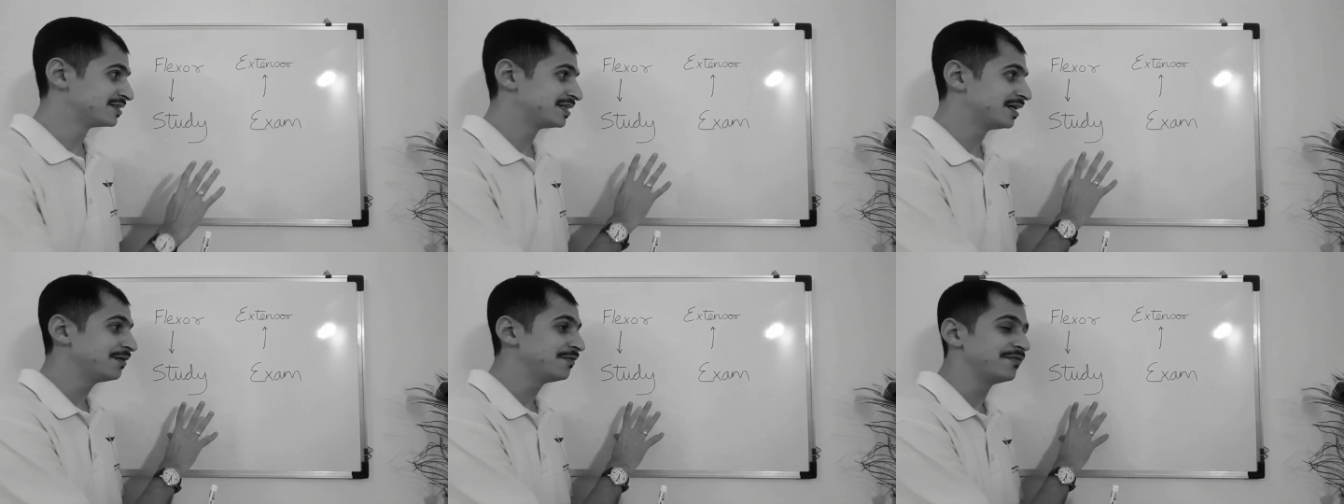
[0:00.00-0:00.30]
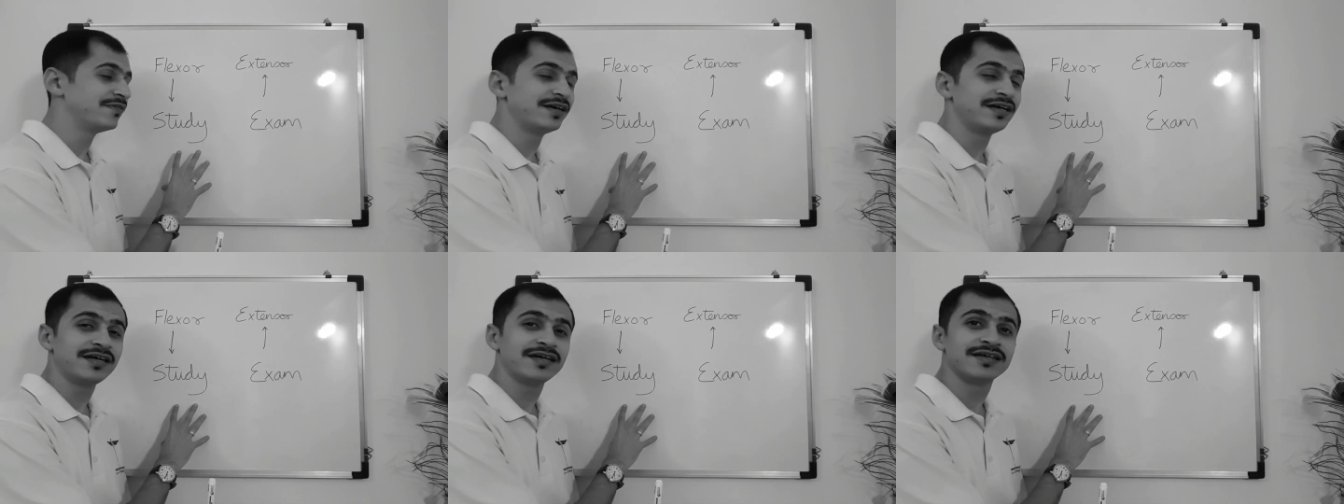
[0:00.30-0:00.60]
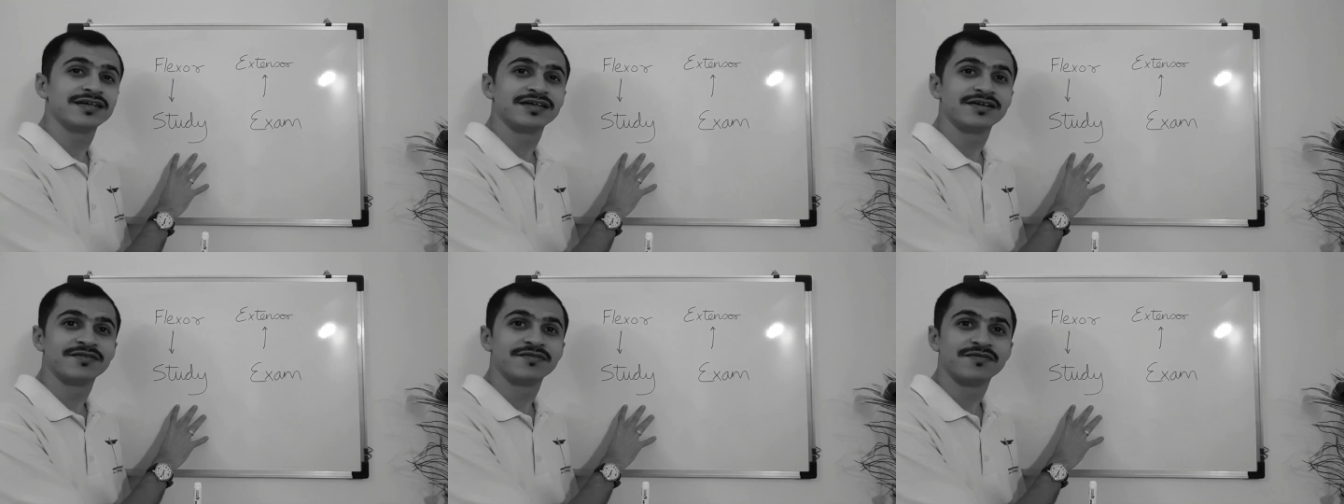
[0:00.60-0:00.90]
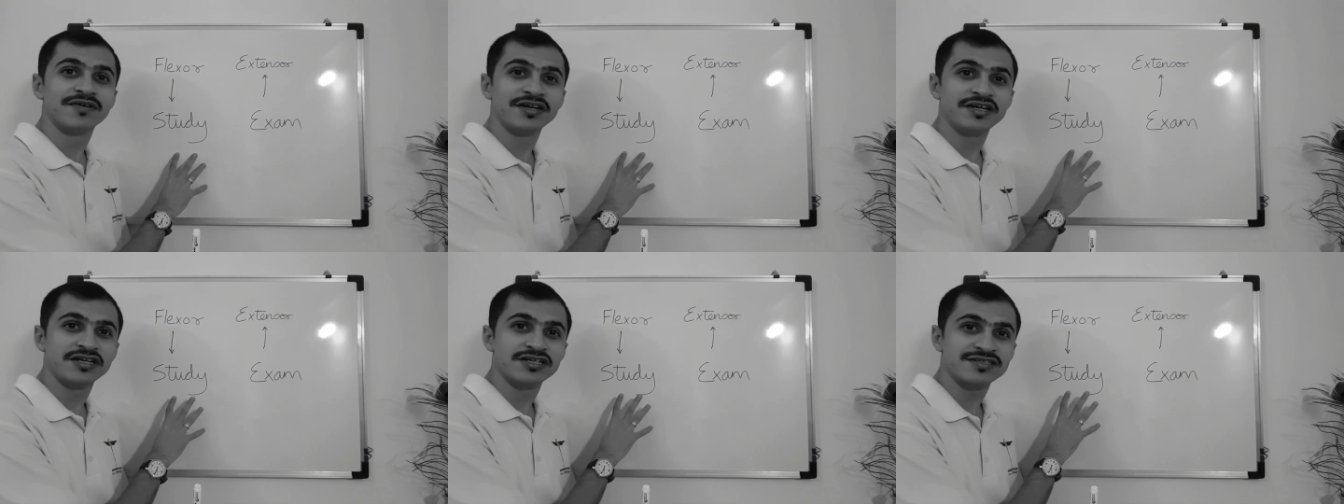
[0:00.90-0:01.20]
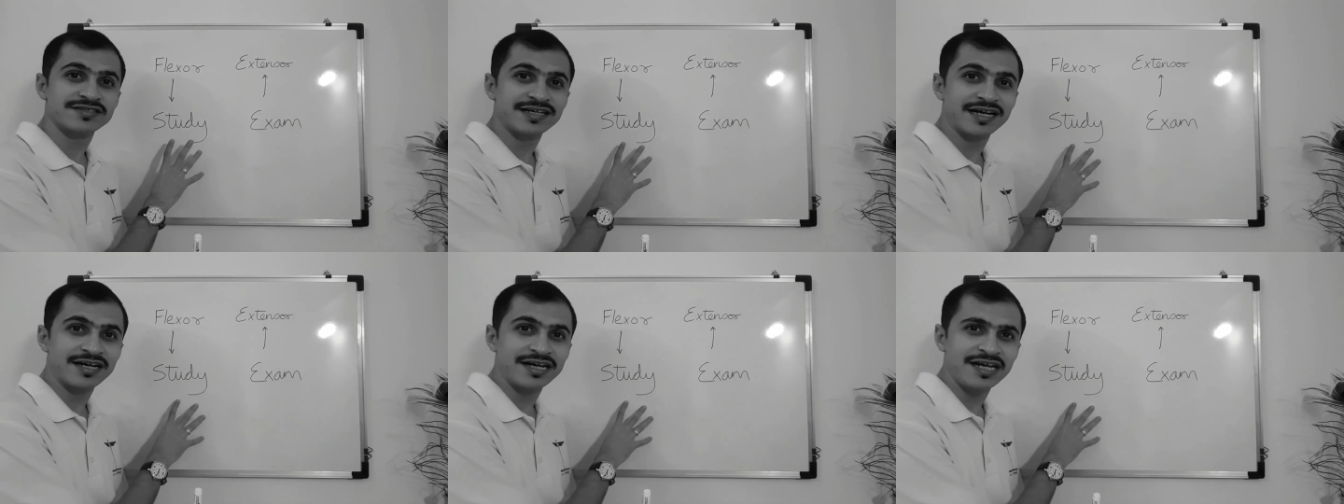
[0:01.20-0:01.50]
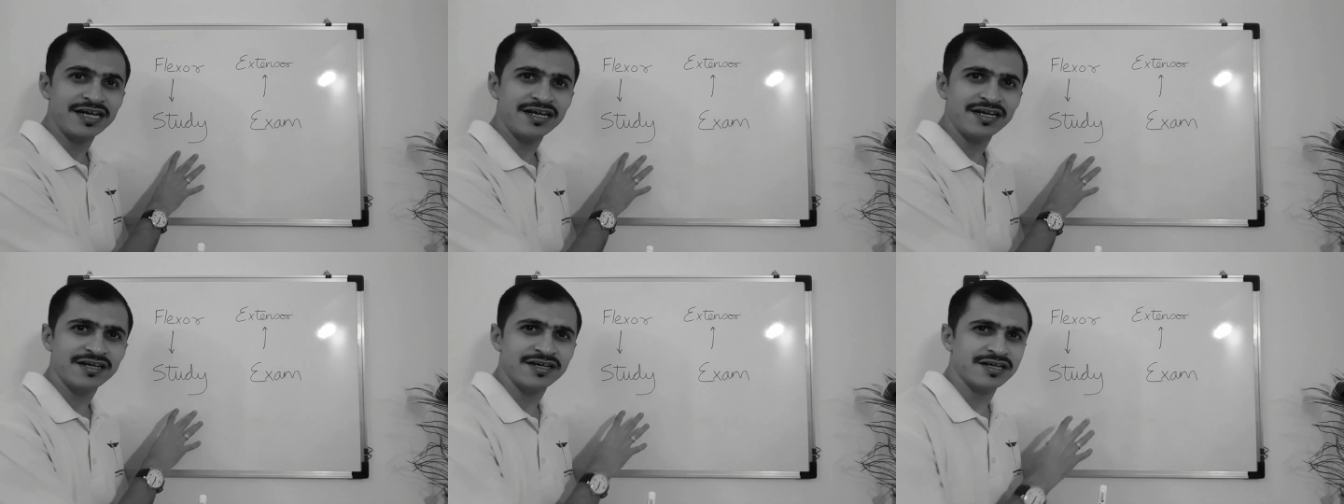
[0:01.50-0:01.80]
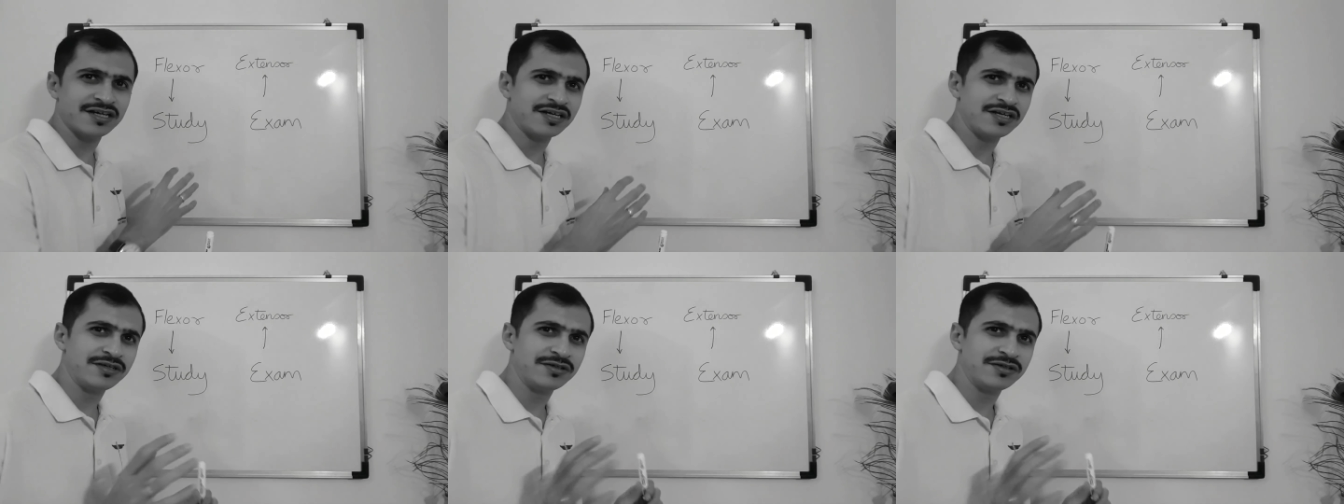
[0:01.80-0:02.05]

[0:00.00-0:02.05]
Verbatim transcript: Same way, when you're studying,